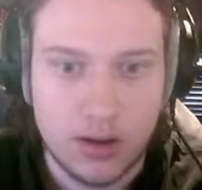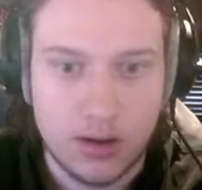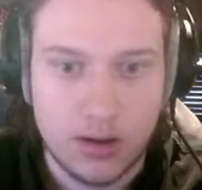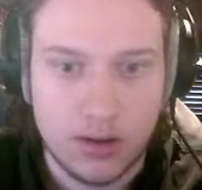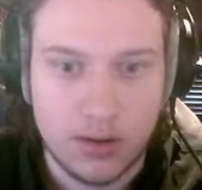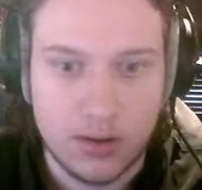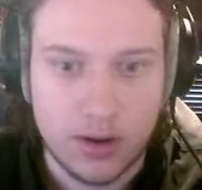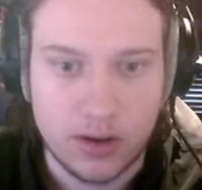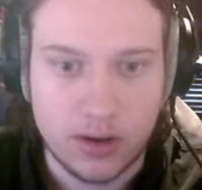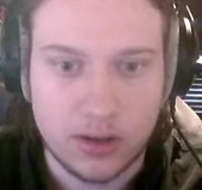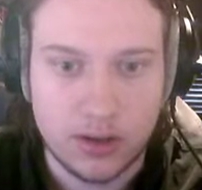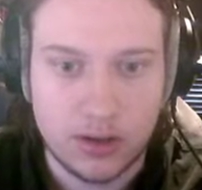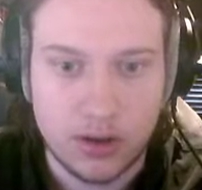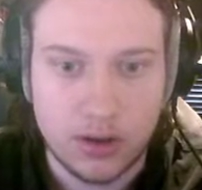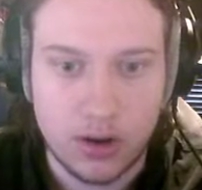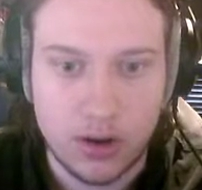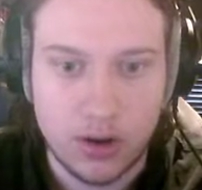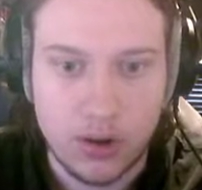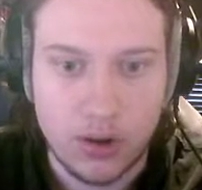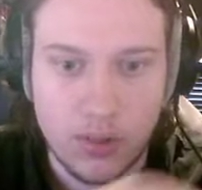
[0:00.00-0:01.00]
Right,
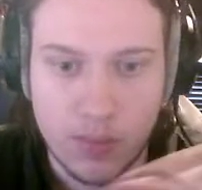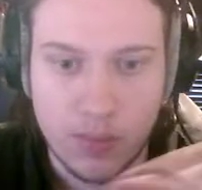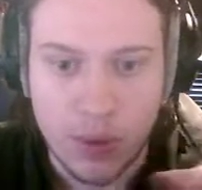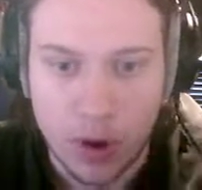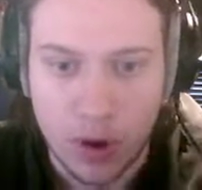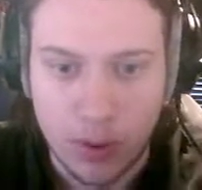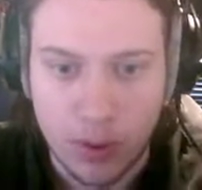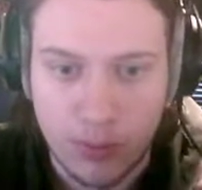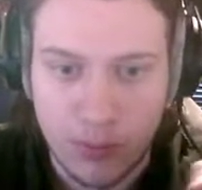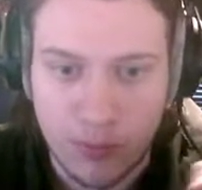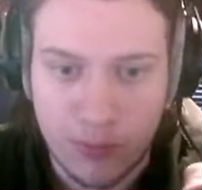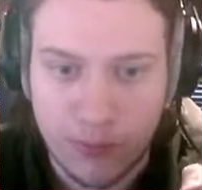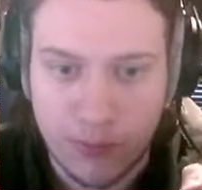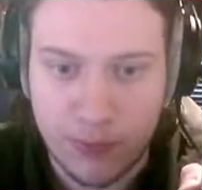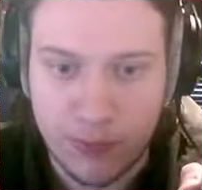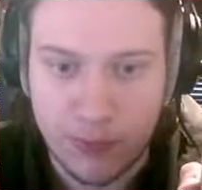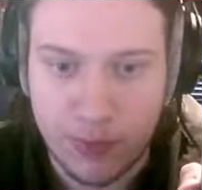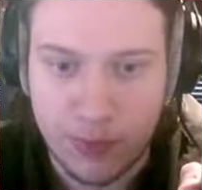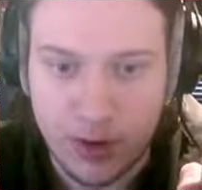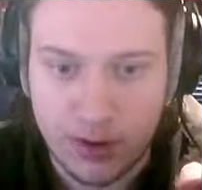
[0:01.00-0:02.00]
so
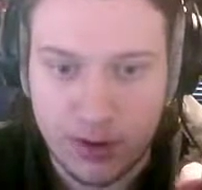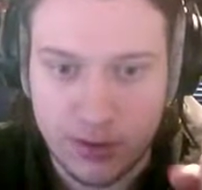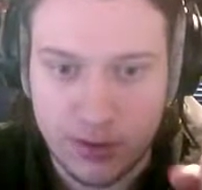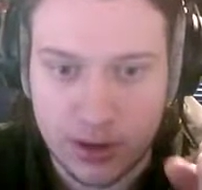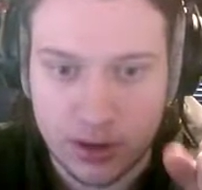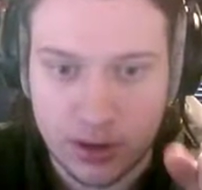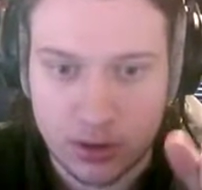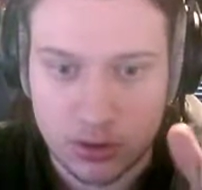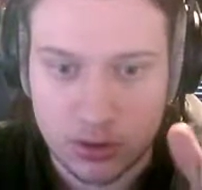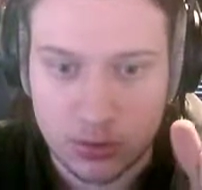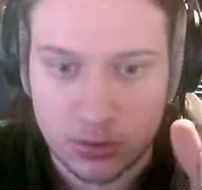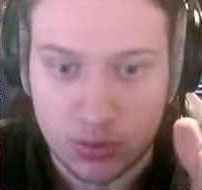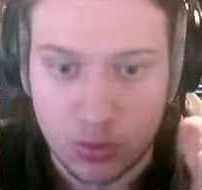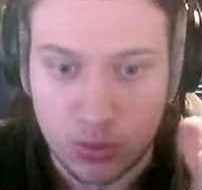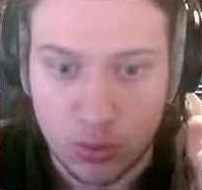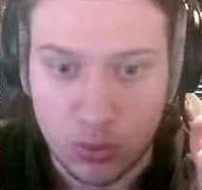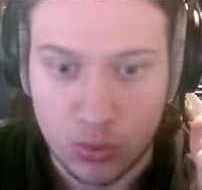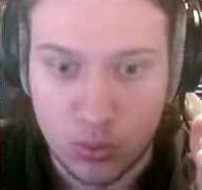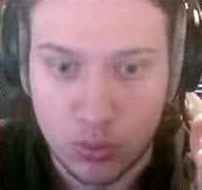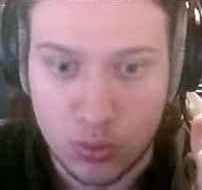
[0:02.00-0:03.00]
hopefully fingers crossed.
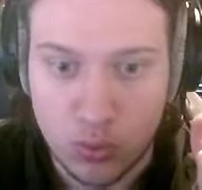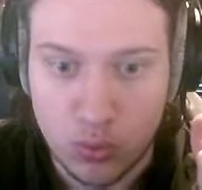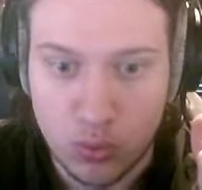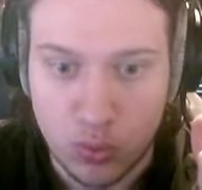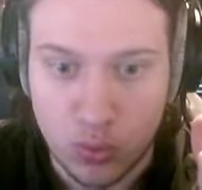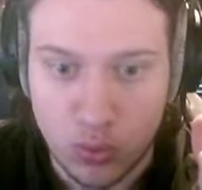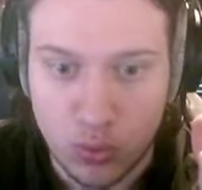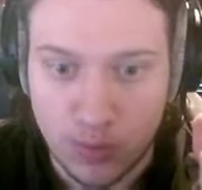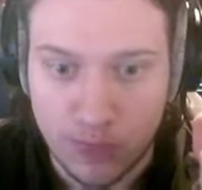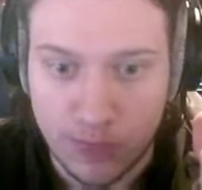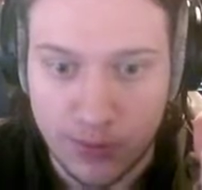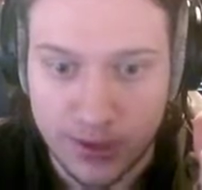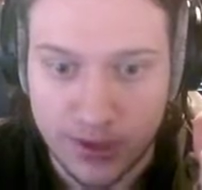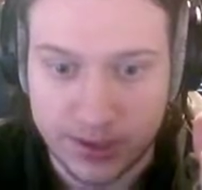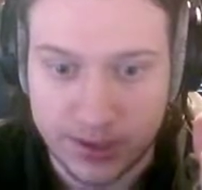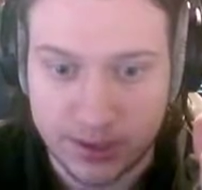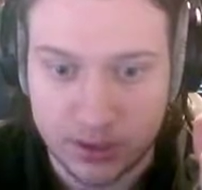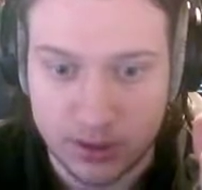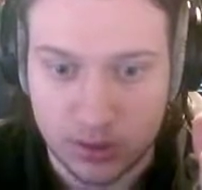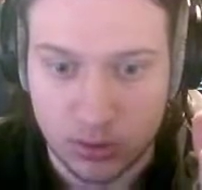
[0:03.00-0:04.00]
Ooh,
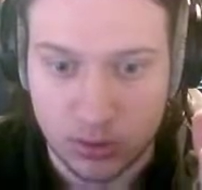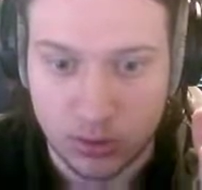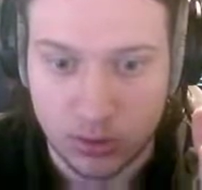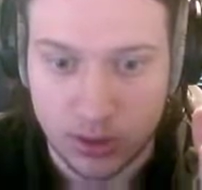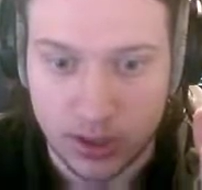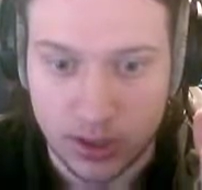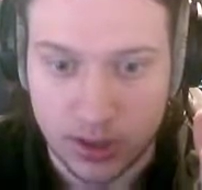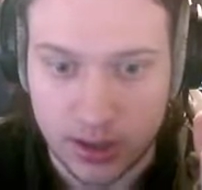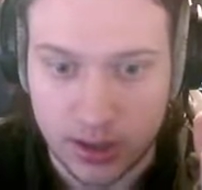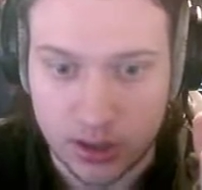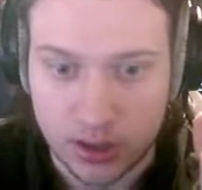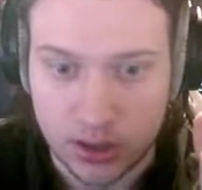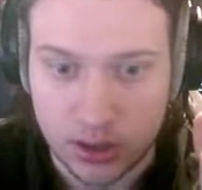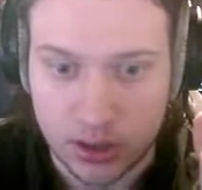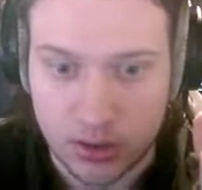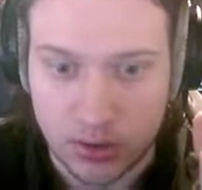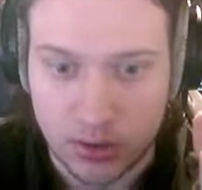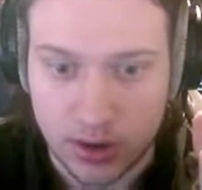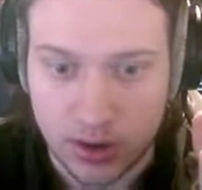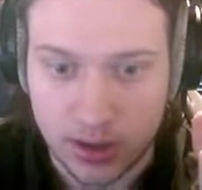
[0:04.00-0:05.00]
this is looking actually
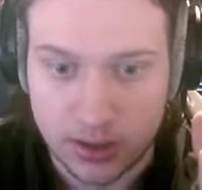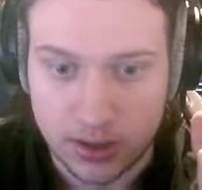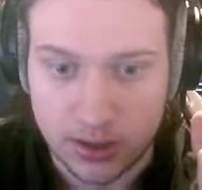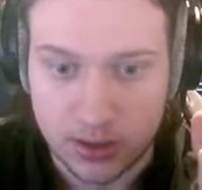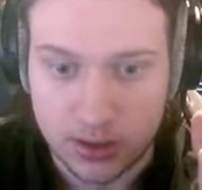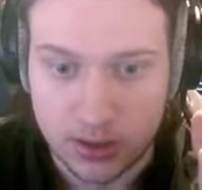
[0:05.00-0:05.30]
correct.